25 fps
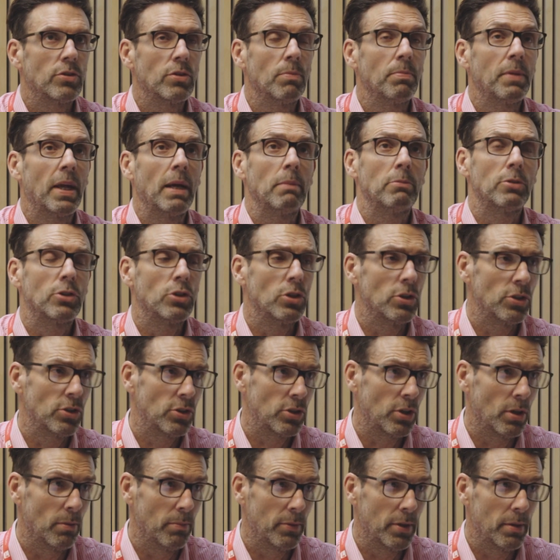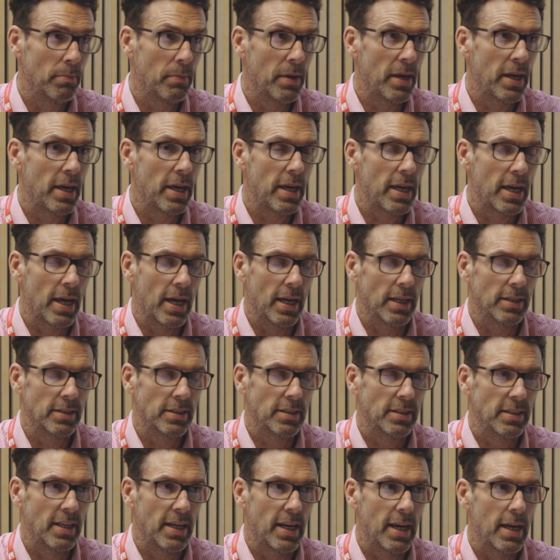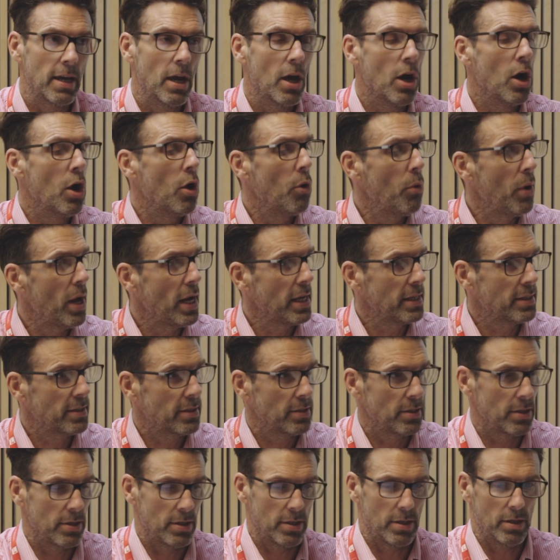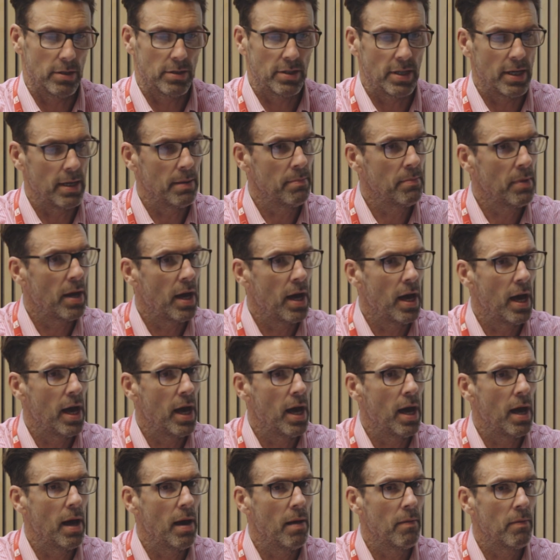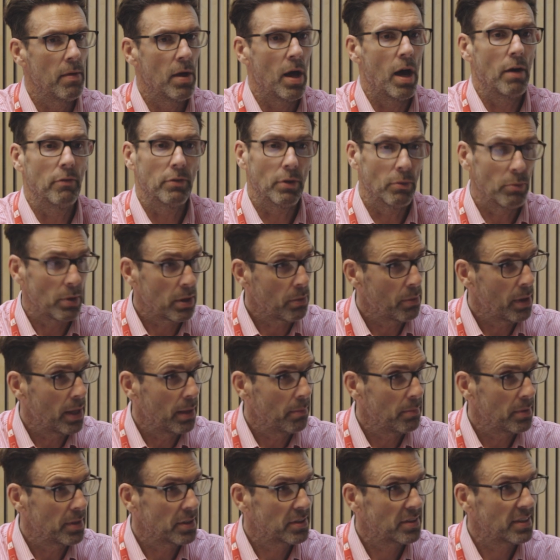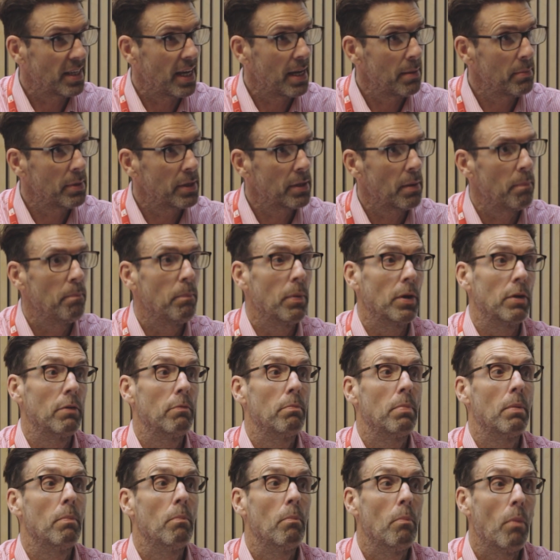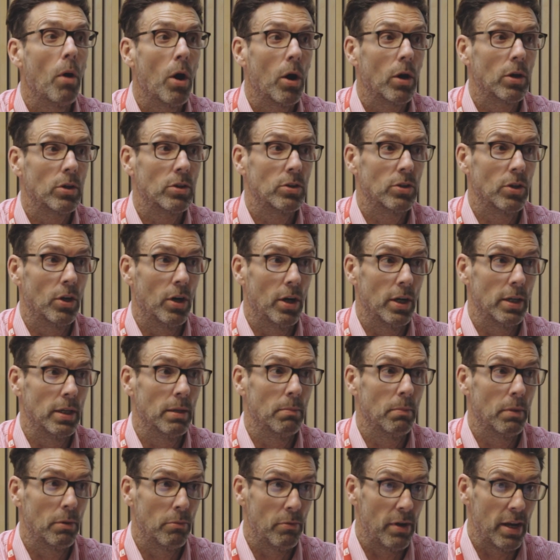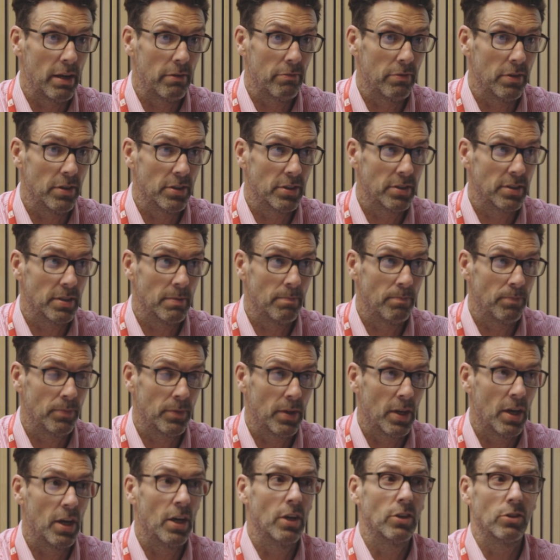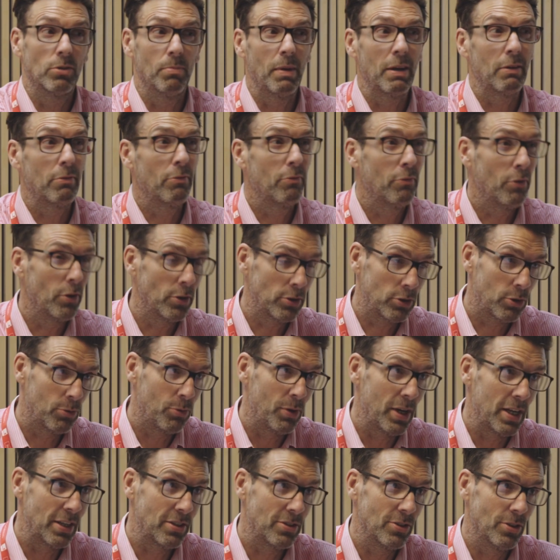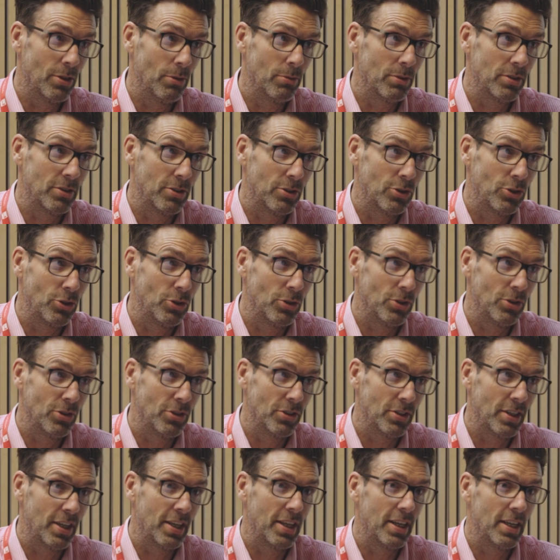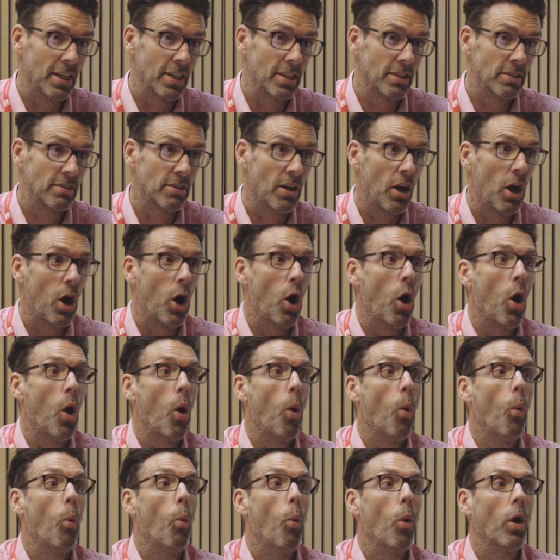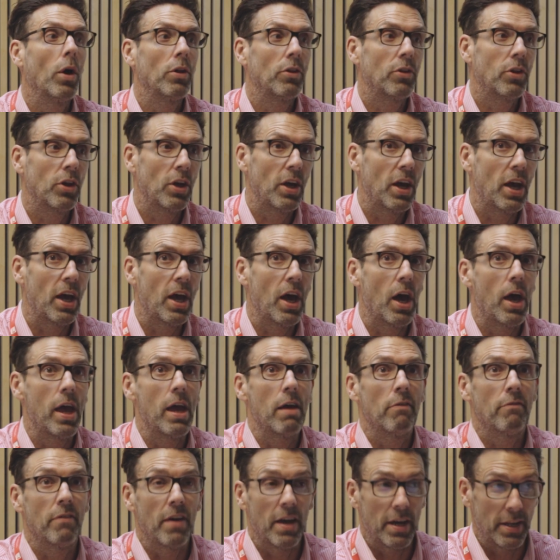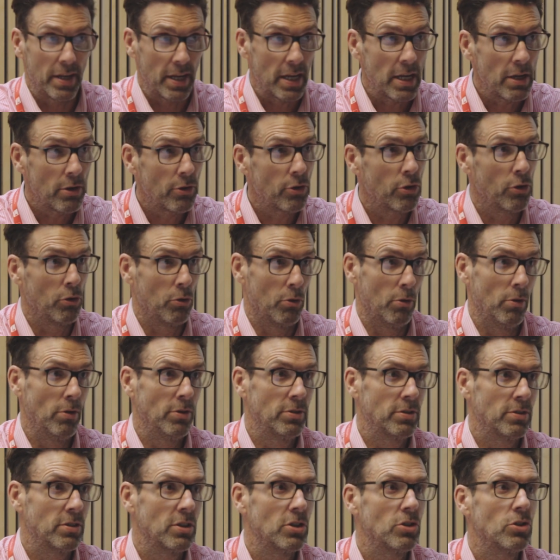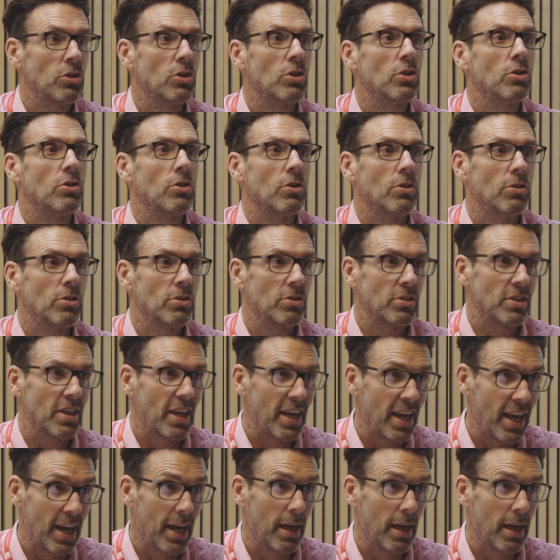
sometimes students come to me and say, right, Tim, done really well in my assignment, but I've been marked down in my referencing. So my first question always to students is, what, if any, tools did you use to